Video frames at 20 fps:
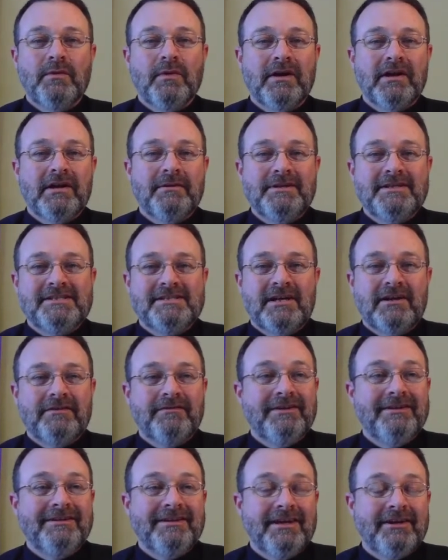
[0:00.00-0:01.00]
We're going to be
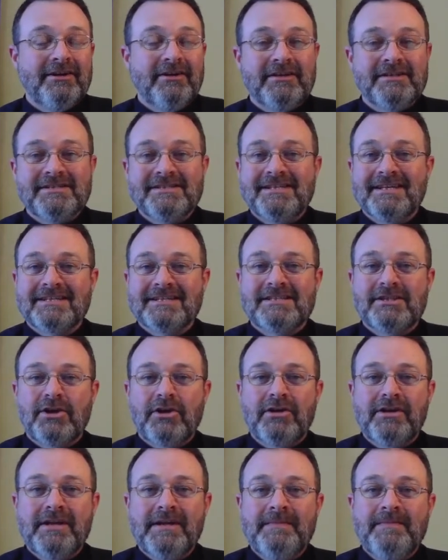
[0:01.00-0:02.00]
serving dinner at
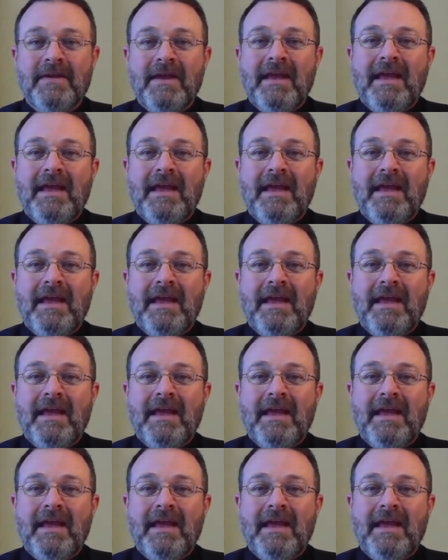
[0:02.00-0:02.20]
6:30,